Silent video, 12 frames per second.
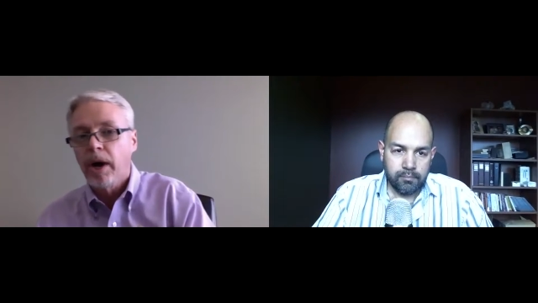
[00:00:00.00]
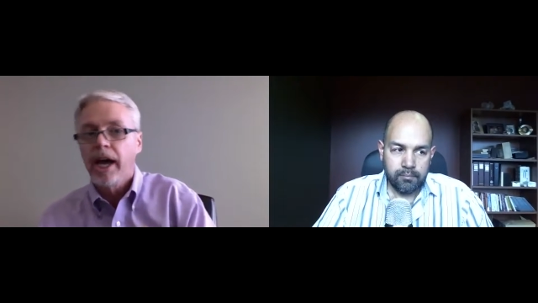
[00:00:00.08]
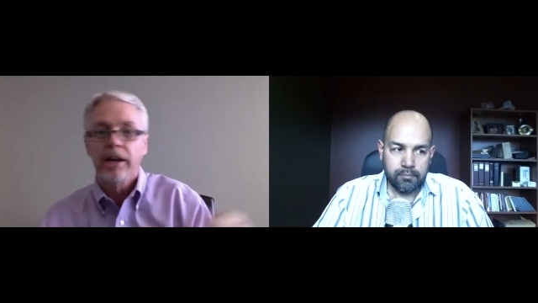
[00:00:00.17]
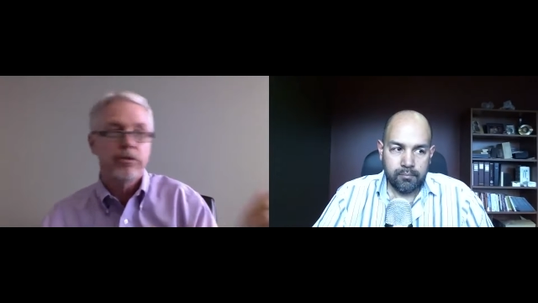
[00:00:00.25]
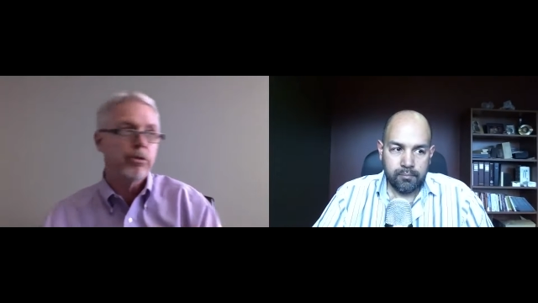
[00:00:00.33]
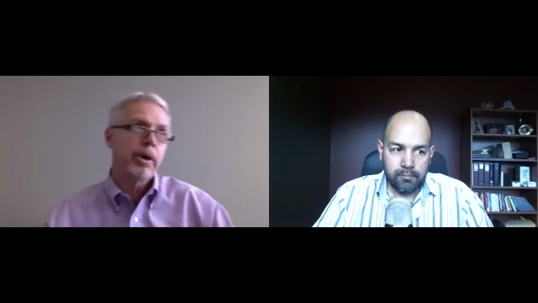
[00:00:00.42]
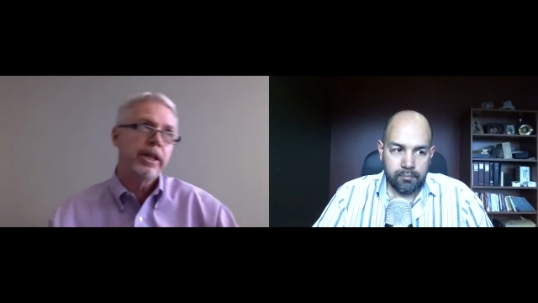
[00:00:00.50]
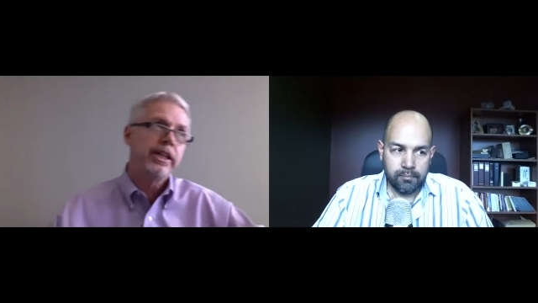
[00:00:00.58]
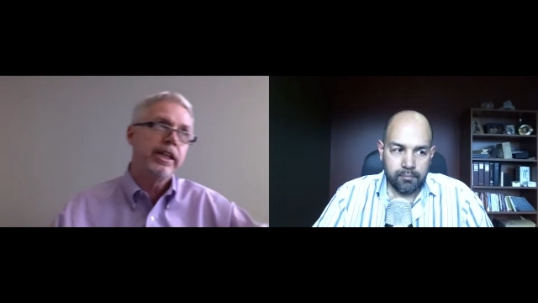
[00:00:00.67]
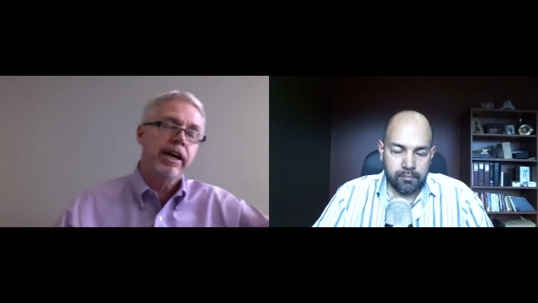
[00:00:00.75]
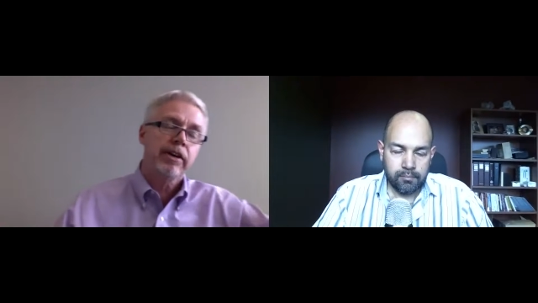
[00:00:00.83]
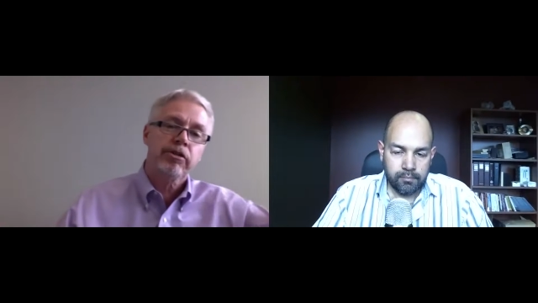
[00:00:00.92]
Speaker 1: So I need to
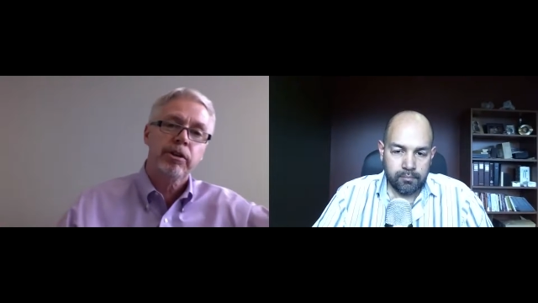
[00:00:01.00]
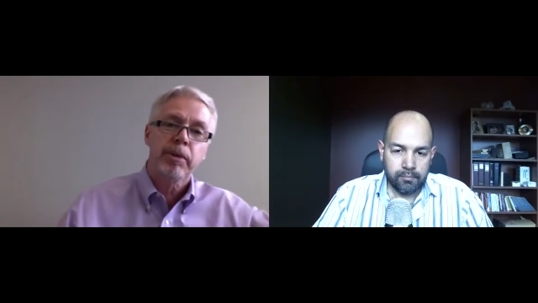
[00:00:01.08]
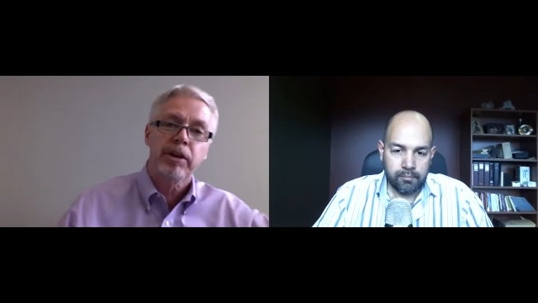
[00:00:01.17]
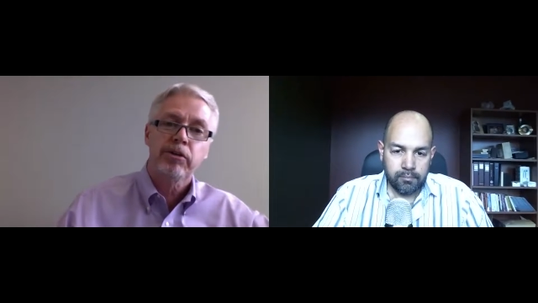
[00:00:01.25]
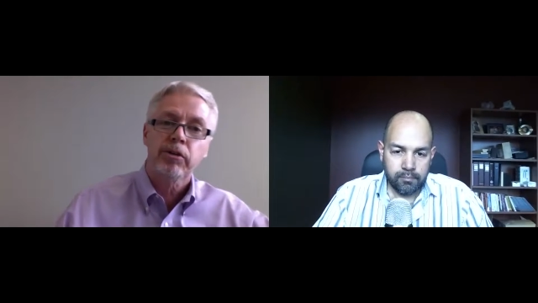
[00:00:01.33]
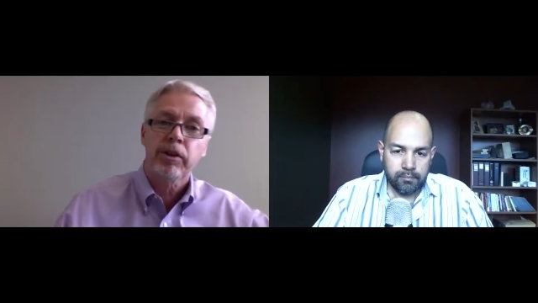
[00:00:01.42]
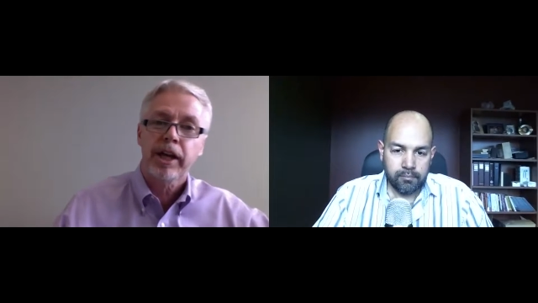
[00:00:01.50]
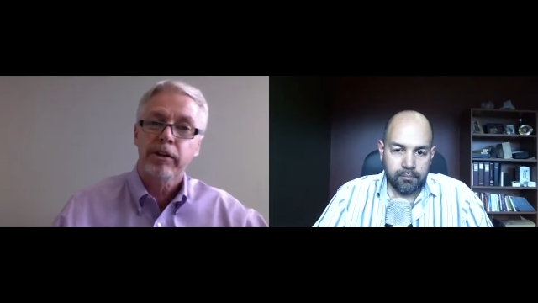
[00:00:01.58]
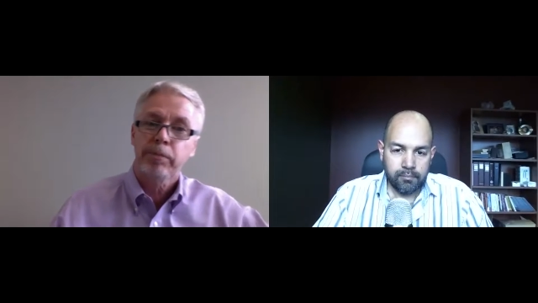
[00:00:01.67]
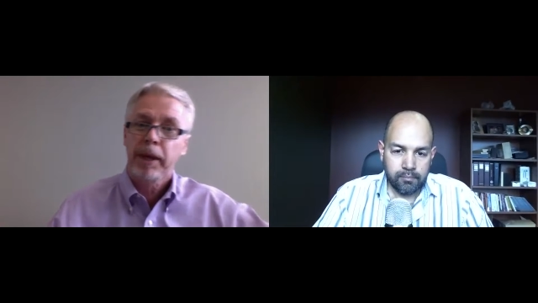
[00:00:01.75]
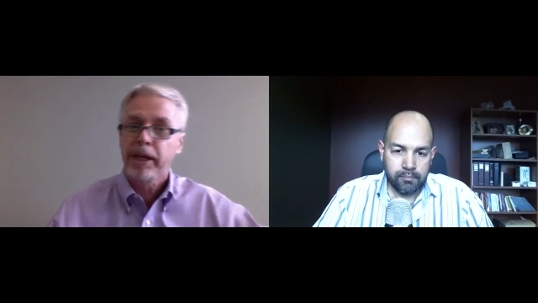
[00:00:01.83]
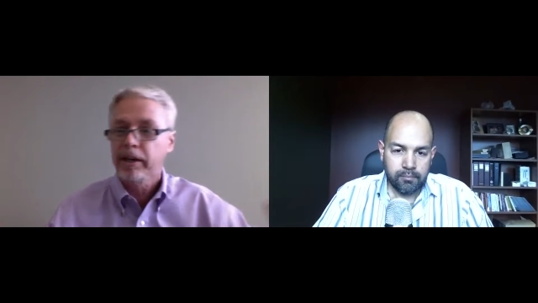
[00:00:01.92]
actually make sure that I
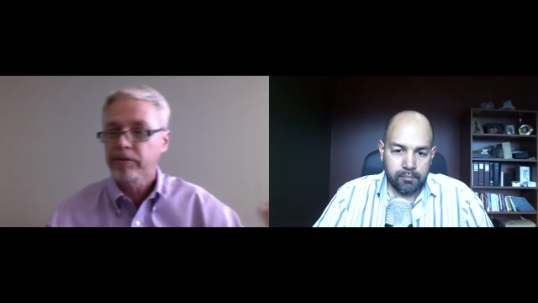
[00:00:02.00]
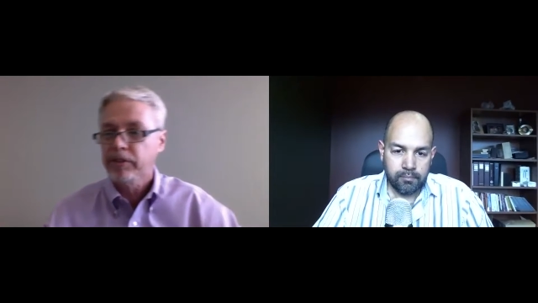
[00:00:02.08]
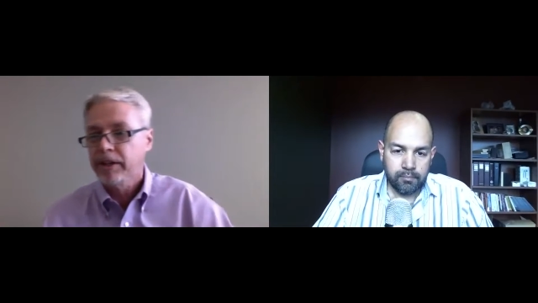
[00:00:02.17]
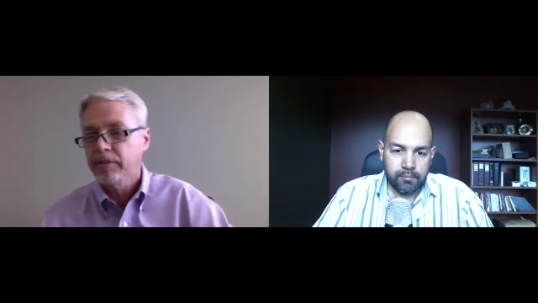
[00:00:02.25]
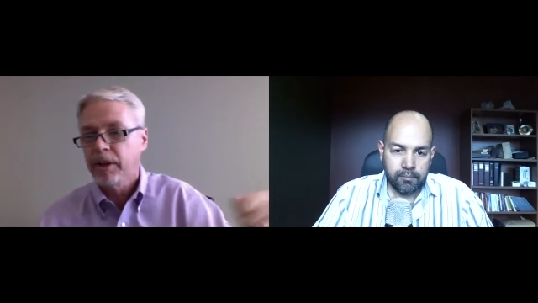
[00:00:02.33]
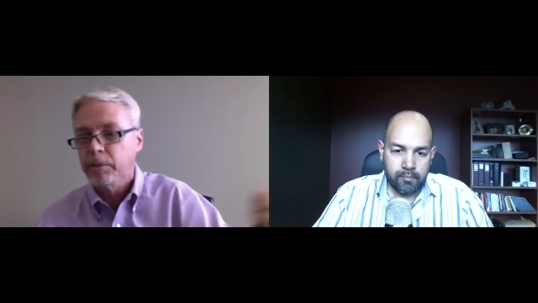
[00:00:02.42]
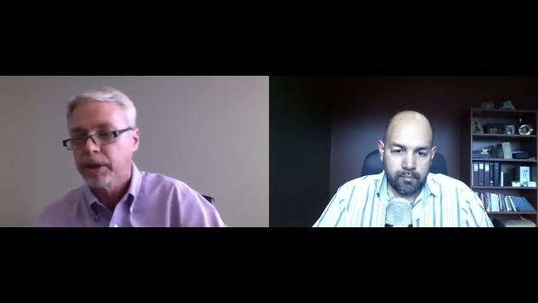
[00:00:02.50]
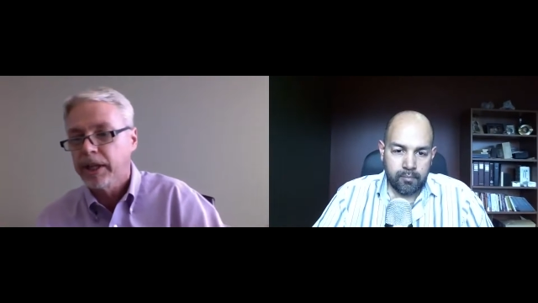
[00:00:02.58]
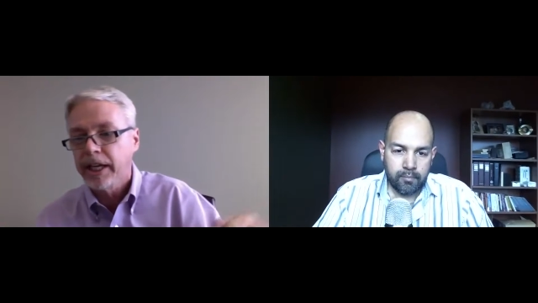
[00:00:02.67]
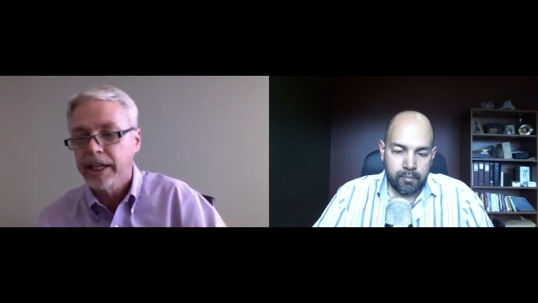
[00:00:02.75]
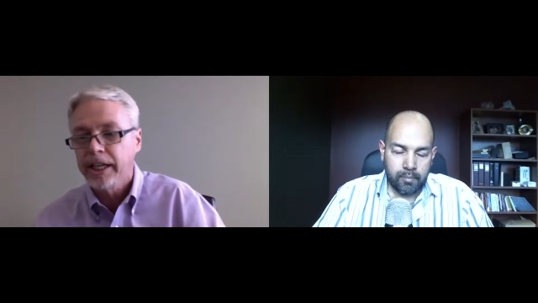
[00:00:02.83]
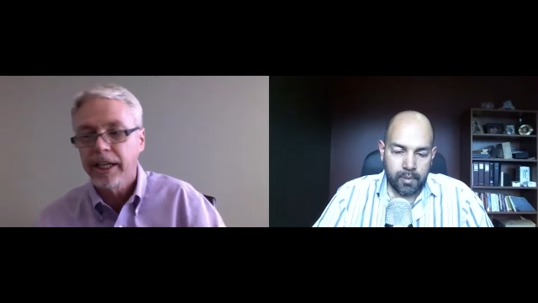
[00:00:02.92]
expand enough to give them what they
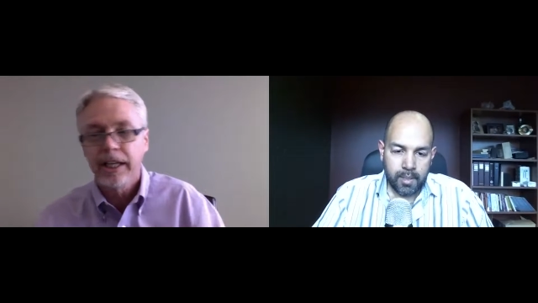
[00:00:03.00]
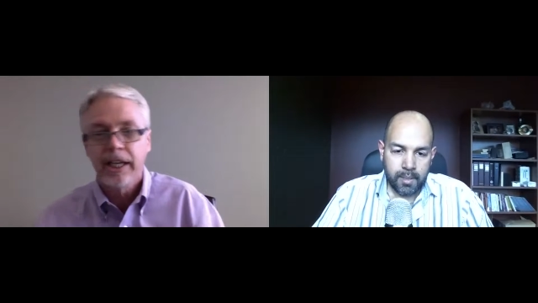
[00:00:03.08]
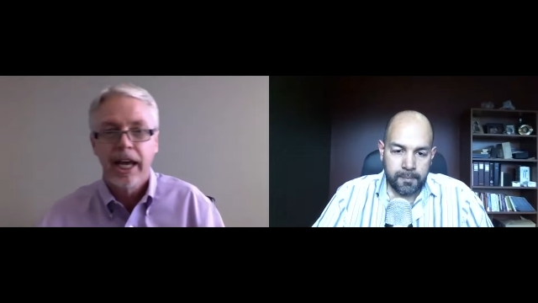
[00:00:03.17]
need.